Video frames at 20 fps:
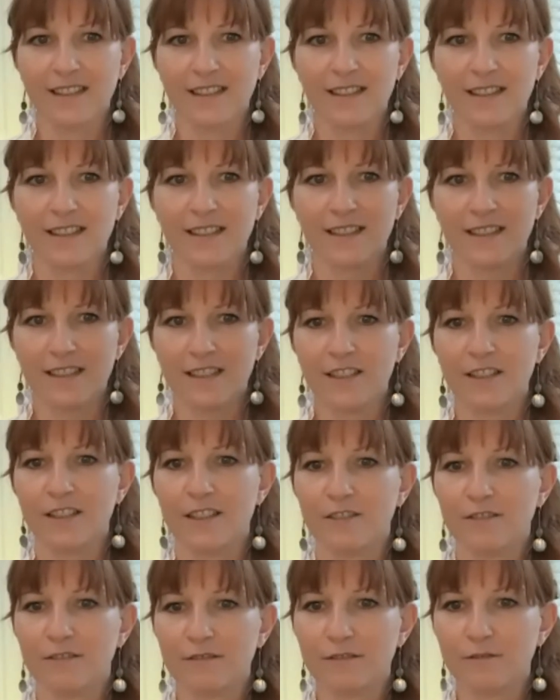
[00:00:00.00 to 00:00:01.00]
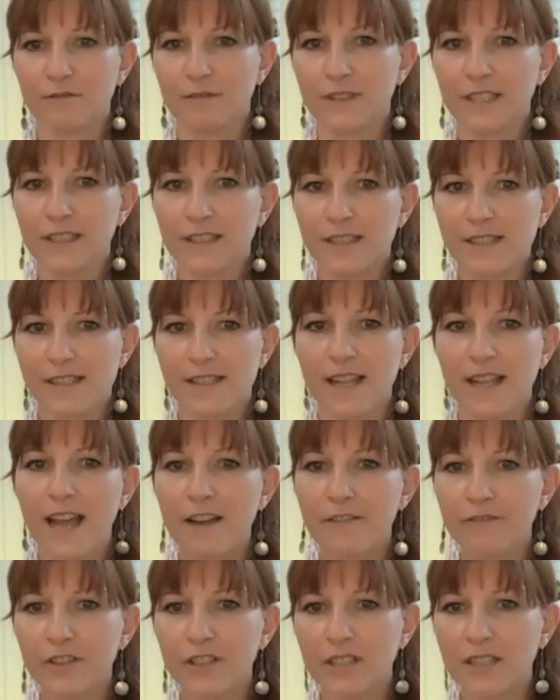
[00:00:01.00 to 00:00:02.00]
Like, whether it's in
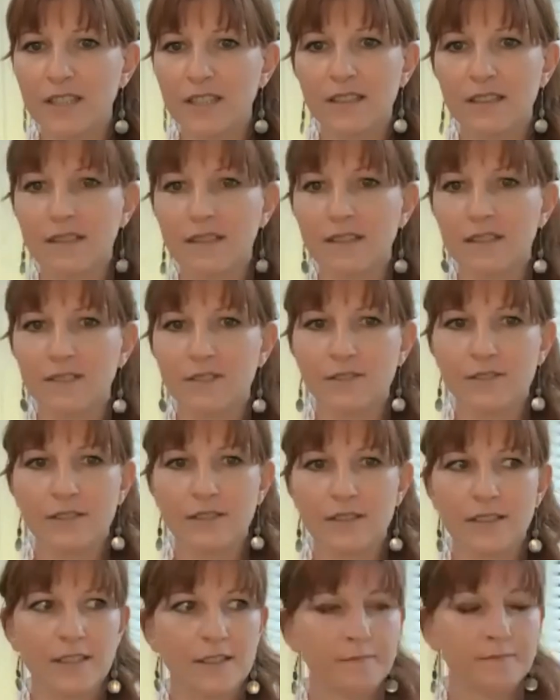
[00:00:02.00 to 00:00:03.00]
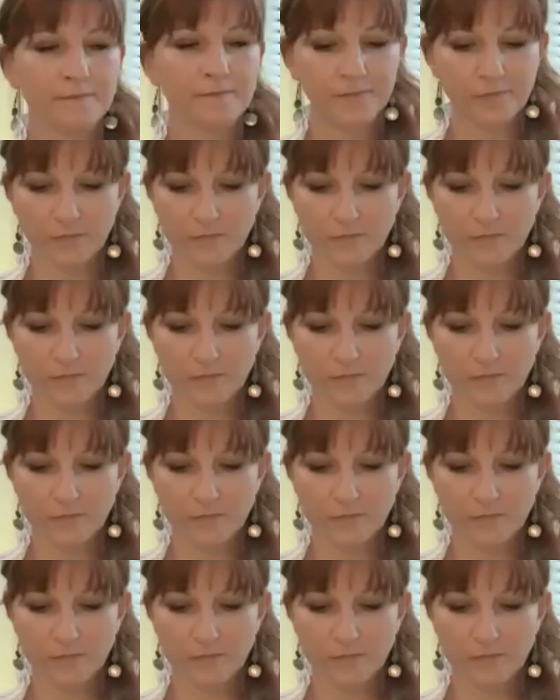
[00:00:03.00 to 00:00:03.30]
Africa or...